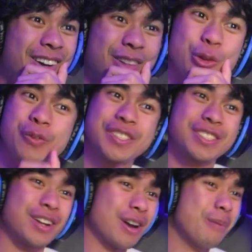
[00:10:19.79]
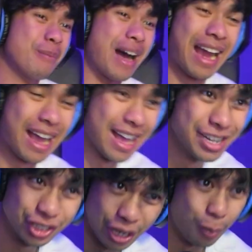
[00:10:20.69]
Luffy's gonna come back.
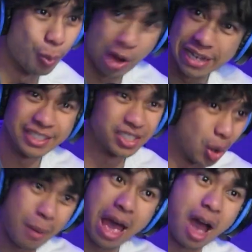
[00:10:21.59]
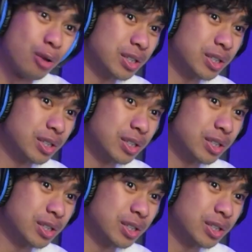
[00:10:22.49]
Some way, somehow,